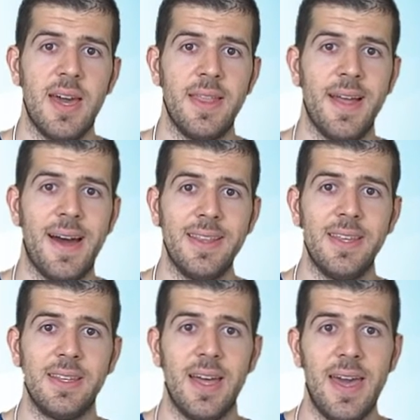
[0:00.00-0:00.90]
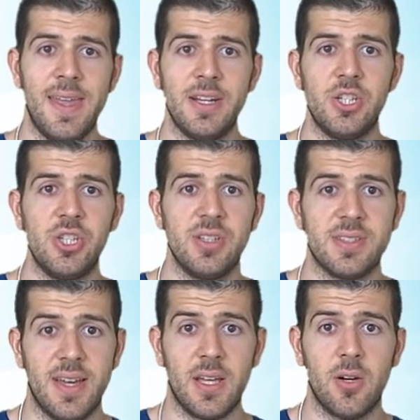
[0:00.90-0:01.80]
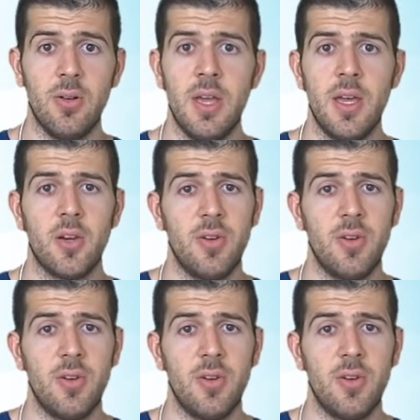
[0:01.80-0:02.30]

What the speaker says: and adding the energy cycle,